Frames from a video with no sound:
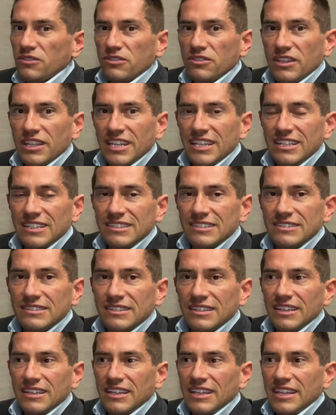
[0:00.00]
It is
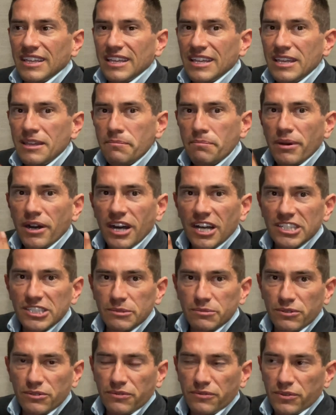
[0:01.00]

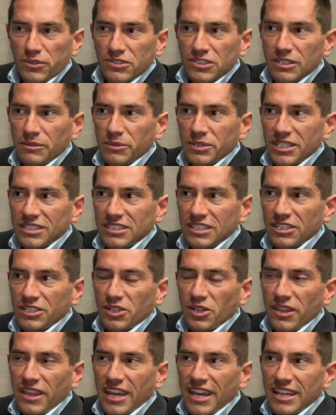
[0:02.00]
impossible for someone to tell
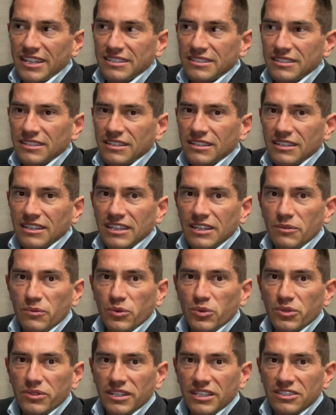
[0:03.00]
you that
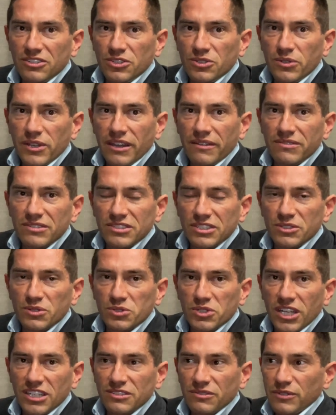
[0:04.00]
you have 0
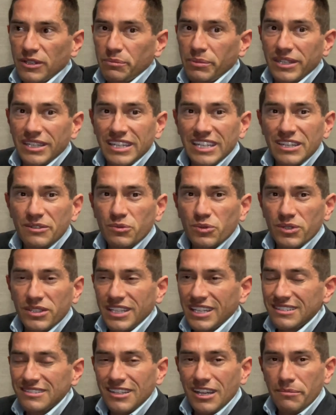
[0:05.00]
chance of flipping.
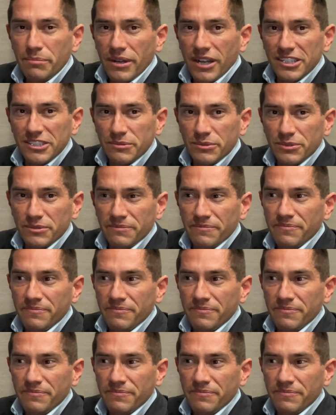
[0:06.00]
That's not possible.